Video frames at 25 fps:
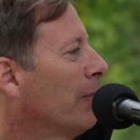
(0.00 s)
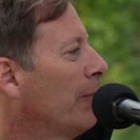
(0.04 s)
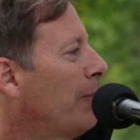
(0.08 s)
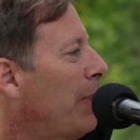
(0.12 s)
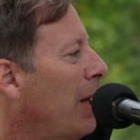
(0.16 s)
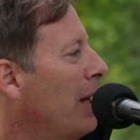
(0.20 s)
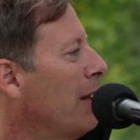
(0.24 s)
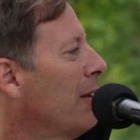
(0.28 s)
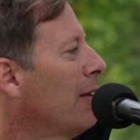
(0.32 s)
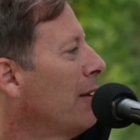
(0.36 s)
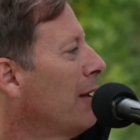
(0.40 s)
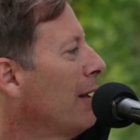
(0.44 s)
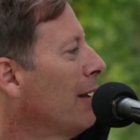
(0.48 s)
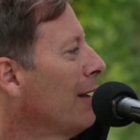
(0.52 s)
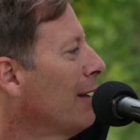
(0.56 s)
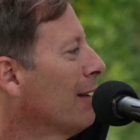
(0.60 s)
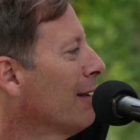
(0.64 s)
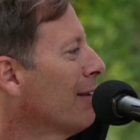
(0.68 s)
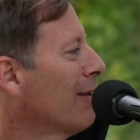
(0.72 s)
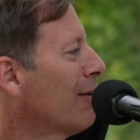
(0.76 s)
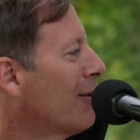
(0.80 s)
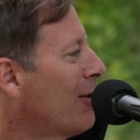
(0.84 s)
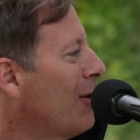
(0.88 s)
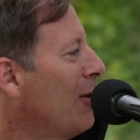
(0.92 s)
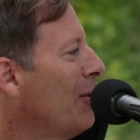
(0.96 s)
painting
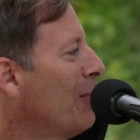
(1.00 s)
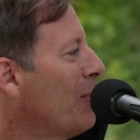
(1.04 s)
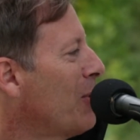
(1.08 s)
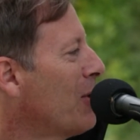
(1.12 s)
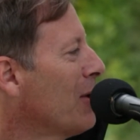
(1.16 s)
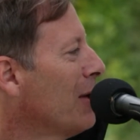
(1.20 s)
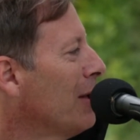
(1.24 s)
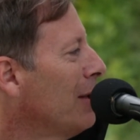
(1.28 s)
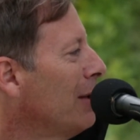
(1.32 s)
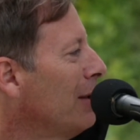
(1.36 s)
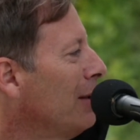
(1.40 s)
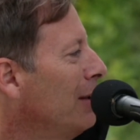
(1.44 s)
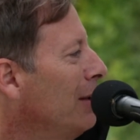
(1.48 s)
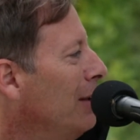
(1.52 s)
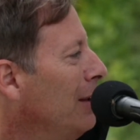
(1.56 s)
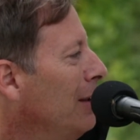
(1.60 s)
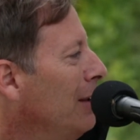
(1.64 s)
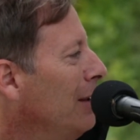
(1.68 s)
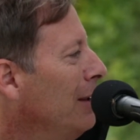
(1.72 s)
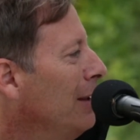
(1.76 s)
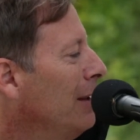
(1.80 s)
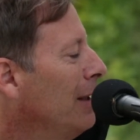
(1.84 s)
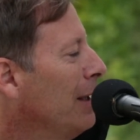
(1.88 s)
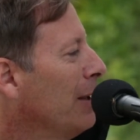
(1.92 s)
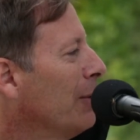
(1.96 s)
and sculpture,
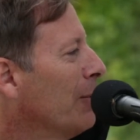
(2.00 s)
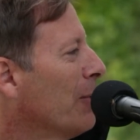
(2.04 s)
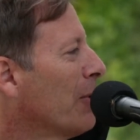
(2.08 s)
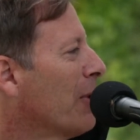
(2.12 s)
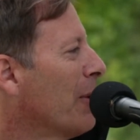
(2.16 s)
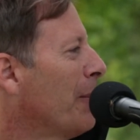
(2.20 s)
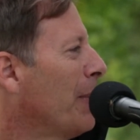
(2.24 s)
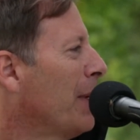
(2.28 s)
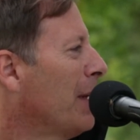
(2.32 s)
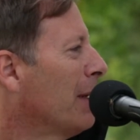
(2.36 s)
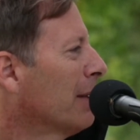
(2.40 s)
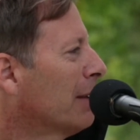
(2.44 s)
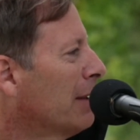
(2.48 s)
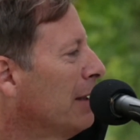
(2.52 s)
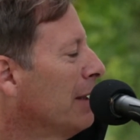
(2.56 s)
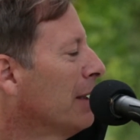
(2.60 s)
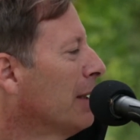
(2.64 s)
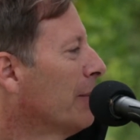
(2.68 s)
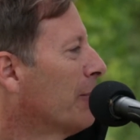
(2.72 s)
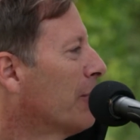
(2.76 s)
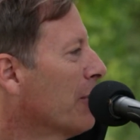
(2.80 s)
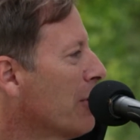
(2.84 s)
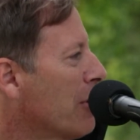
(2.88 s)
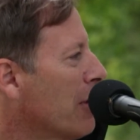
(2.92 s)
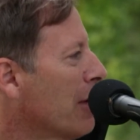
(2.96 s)
and it was about kind
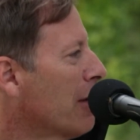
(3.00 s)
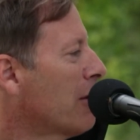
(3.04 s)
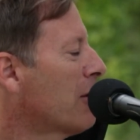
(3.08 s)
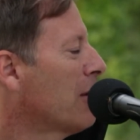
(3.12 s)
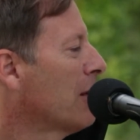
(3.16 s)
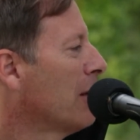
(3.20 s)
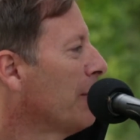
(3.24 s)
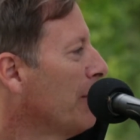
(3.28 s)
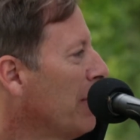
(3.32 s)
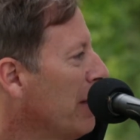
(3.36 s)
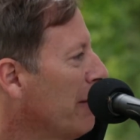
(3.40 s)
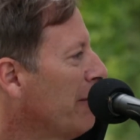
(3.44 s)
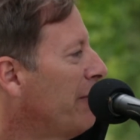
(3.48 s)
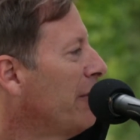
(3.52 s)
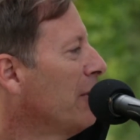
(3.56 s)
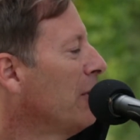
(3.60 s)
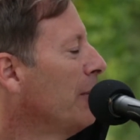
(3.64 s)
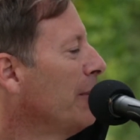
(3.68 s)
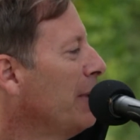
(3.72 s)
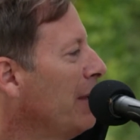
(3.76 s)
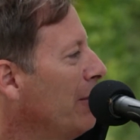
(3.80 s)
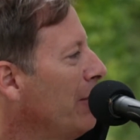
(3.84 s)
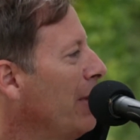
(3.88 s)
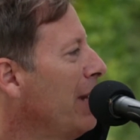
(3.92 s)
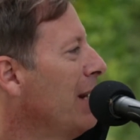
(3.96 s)
of projection, about film.
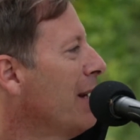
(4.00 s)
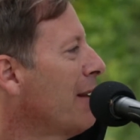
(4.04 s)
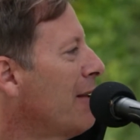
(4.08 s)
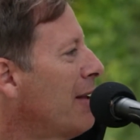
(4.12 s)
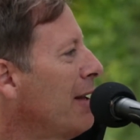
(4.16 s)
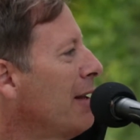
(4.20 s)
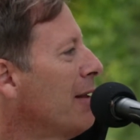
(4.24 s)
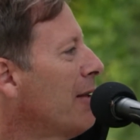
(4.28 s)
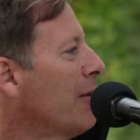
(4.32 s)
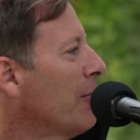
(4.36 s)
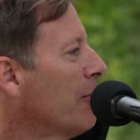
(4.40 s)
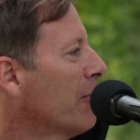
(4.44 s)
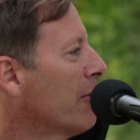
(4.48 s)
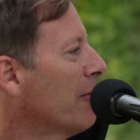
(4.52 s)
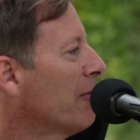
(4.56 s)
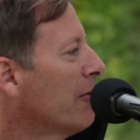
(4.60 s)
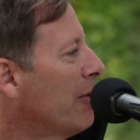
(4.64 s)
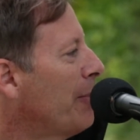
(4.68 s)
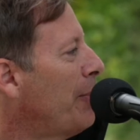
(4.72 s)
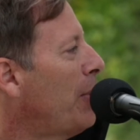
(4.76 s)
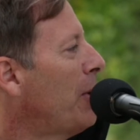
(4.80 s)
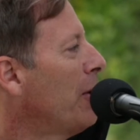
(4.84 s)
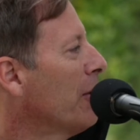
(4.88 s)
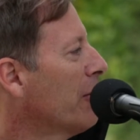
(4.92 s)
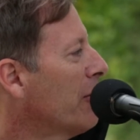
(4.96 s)
And in a sense, it was a
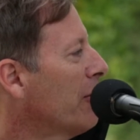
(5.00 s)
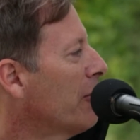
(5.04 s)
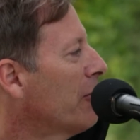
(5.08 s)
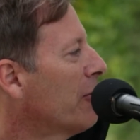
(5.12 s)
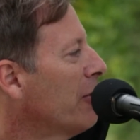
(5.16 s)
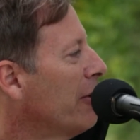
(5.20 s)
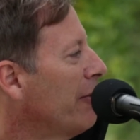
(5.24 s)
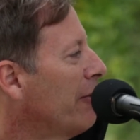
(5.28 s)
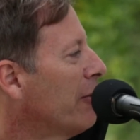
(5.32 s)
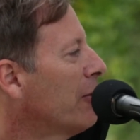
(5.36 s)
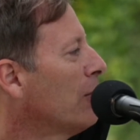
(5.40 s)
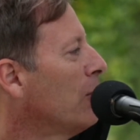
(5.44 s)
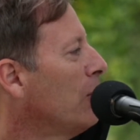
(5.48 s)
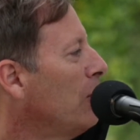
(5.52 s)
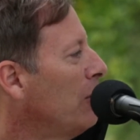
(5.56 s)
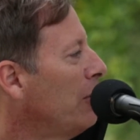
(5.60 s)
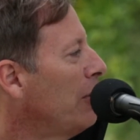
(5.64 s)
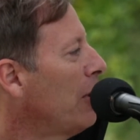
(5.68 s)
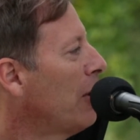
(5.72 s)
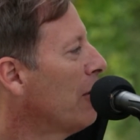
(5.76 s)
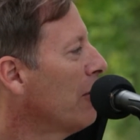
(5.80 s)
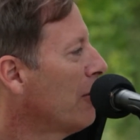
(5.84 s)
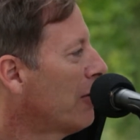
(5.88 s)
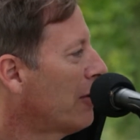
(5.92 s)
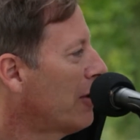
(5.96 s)
repository for all
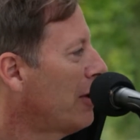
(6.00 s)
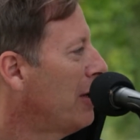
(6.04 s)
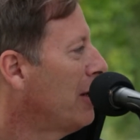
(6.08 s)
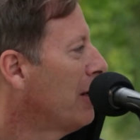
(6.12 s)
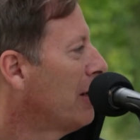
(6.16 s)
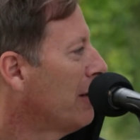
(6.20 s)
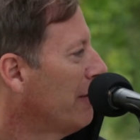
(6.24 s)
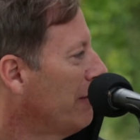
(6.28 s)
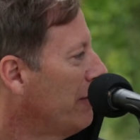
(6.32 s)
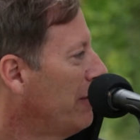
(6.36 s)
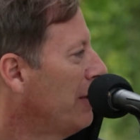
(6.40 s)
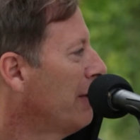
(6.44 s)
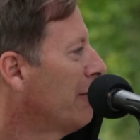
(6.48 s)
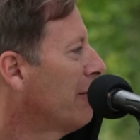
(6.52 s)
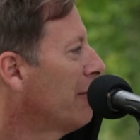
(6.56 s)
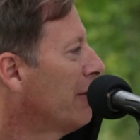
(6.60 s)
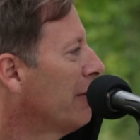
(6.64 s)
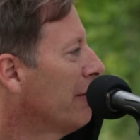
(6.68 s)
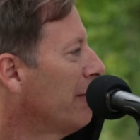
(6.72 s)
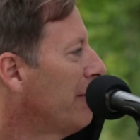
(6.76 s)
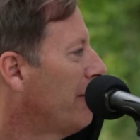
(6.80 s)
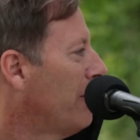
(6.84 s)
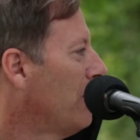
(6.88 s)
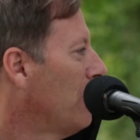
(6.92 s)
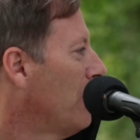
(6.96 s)
those kind of
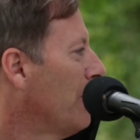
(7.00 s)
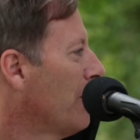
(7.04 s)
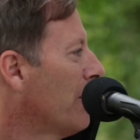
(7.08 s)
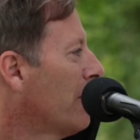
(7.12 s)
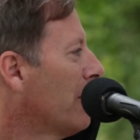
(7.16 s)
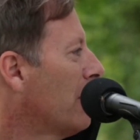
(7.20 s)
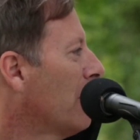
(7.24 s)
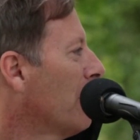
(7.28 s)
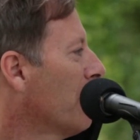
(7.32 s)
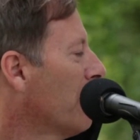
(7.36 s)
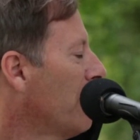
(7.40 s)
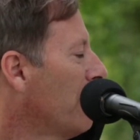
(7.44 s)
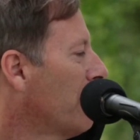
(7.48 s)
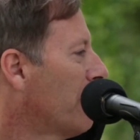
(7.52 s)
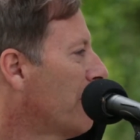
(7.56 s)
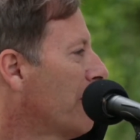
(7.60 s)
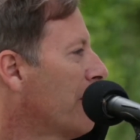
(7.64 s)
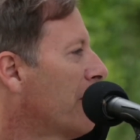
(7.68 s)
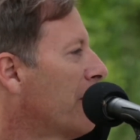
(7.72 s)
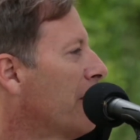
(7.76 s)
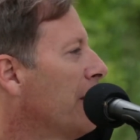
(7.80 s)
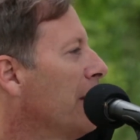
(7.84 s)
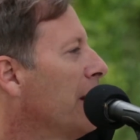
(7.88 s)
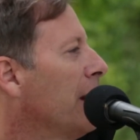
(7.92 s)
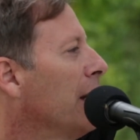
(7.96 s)
different forms that I was
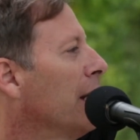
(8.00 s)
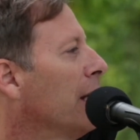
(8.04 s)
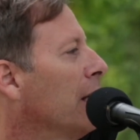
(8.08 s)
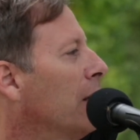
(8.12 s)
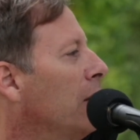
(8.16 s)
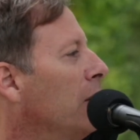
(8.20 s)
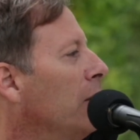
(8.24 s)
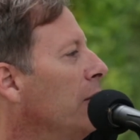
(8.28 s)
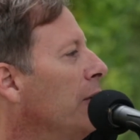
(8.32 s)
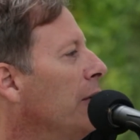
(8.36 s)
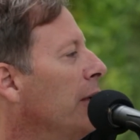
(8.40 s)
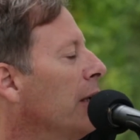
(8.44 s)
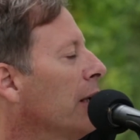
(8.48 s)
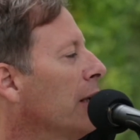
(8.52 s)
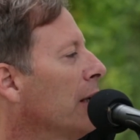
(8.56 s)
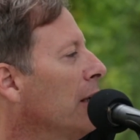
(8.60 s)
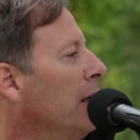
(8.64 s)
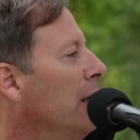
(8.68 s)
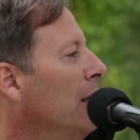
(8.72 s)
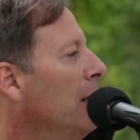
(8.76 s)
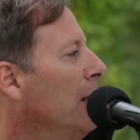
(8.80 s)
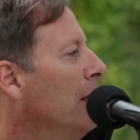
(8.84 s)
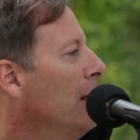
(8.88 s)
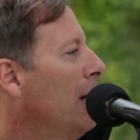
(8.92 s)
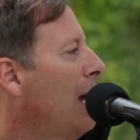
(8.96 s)
interested in including,
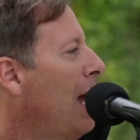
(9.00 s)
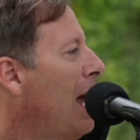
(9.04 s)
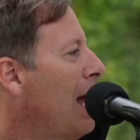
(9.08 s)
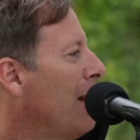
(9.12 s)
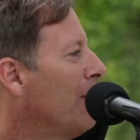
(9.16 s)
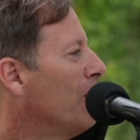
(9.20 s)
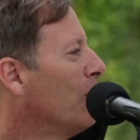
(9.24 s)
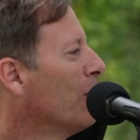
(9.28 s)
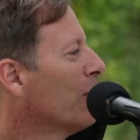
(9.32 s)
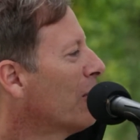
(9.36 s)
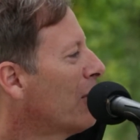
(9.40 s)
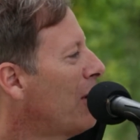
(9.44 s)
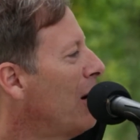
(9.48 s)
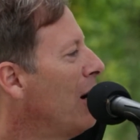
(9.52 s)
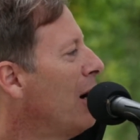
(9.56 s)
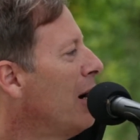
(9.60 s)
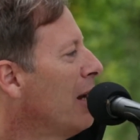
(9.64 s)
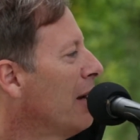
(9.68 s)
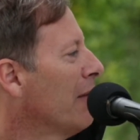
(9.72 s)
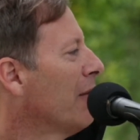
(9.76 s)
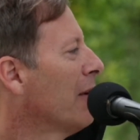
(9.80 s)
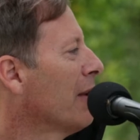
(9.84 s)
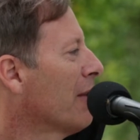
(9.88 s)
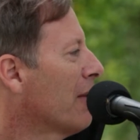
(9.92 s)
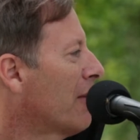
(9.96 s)
and was
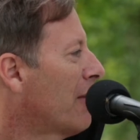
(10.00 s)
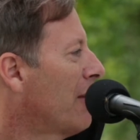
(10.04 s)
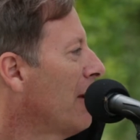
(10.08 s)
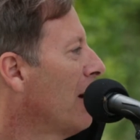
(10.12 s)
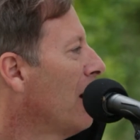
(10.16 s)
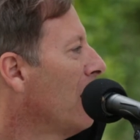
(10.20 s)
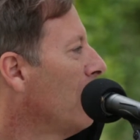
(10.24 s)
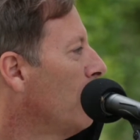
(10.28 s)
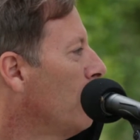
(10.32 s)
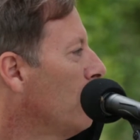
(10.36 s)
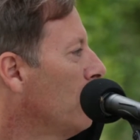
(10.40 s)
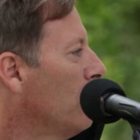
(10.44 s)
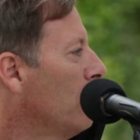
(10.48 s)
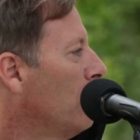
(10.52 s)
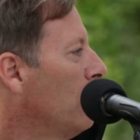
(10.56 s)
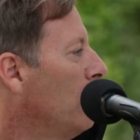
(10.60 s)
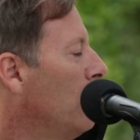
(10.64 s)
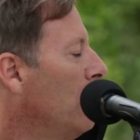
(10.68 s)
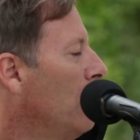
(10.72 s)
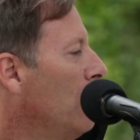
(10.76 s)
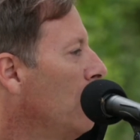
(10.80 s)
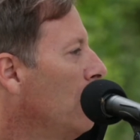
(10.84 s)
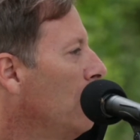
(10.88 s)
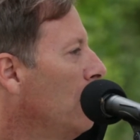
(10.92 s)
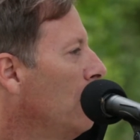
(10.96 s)
kind of unstable.
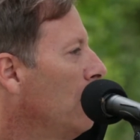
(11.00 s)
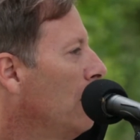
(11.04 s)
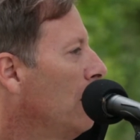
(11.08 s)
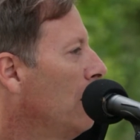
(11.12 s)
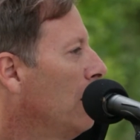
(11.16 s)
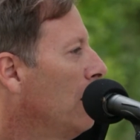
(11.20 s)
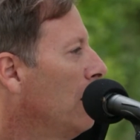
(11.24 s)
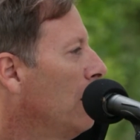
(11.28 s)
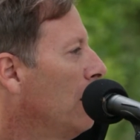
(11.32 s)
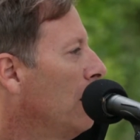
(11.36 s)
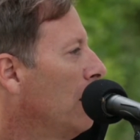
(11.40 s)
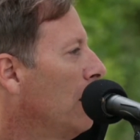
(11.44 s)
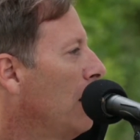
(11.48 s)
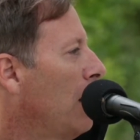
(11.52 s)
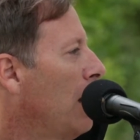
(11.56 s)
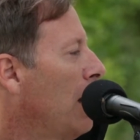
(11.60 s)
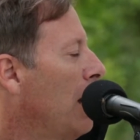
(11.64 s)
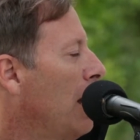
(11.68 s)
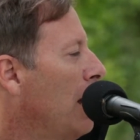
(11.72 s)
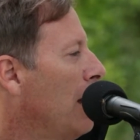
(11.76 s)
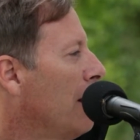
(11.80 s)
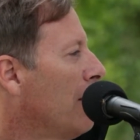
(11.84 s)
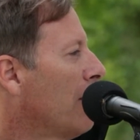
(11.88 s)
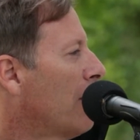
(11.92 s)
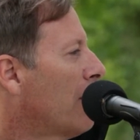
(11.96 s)

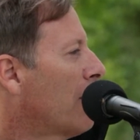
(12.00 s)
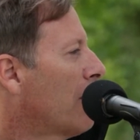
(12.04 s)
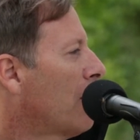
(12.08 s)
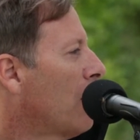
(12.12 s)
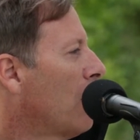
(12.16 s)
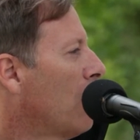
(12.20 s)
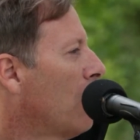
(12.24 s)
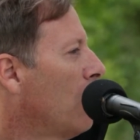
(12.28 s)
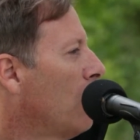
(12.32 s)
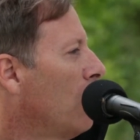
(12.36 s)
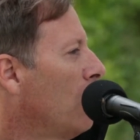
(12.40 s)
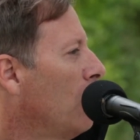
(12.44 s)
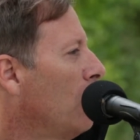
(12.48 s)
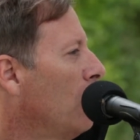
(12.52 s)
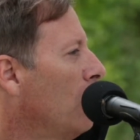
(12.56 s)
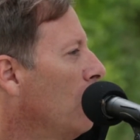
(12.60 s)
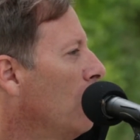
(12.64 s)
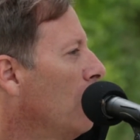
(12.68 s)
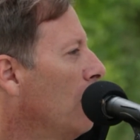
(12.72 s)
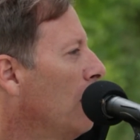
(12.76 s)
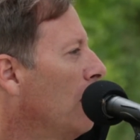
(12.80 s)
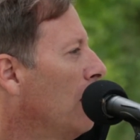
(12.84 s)
And so